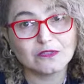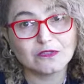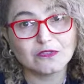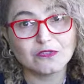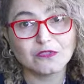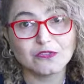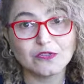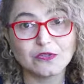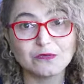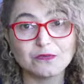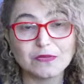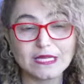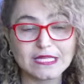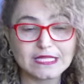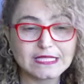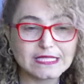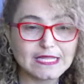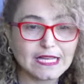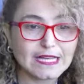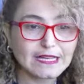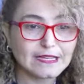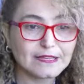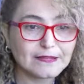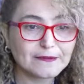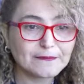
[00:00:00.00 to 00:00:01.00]
or you might
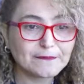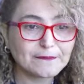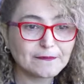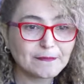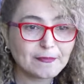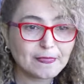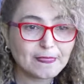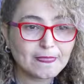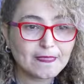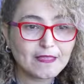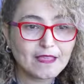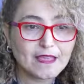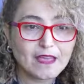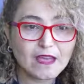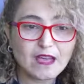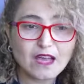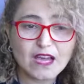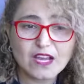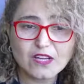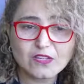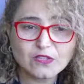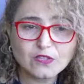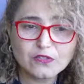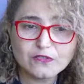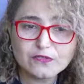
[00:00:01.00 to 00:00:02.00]
say,
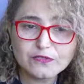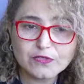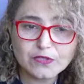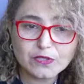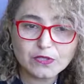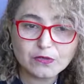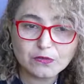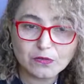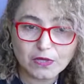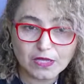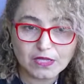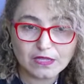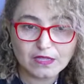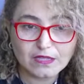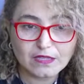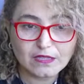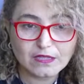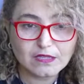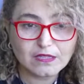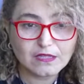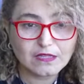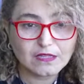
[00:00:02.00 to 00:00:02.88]
I don't feel well.